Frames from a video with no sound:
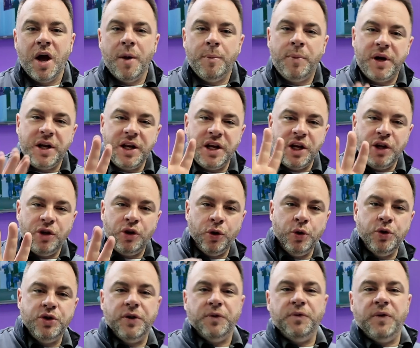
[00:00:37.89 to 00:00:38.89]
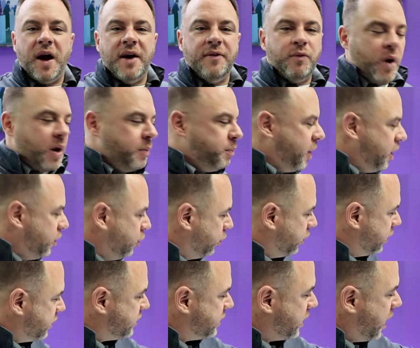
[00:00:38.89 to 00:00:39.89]
but it includes a 5-way button on
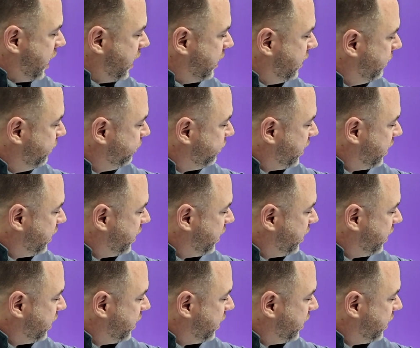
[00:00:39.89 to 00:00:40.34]
the side.